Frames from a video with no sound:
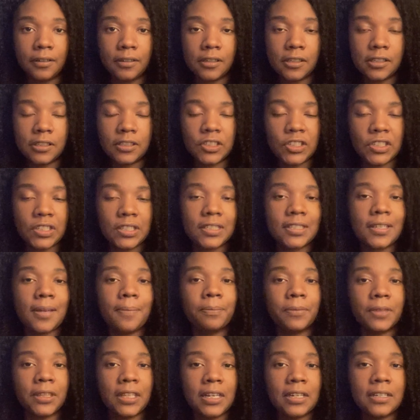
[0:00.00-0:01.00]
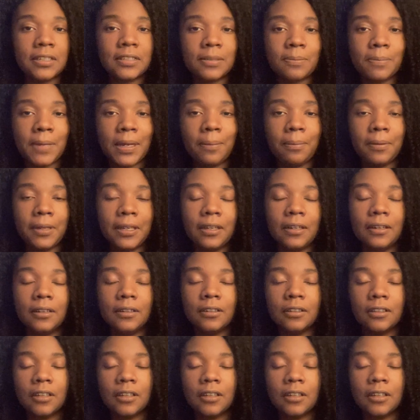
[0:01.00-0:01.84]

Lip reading: It's just some things may be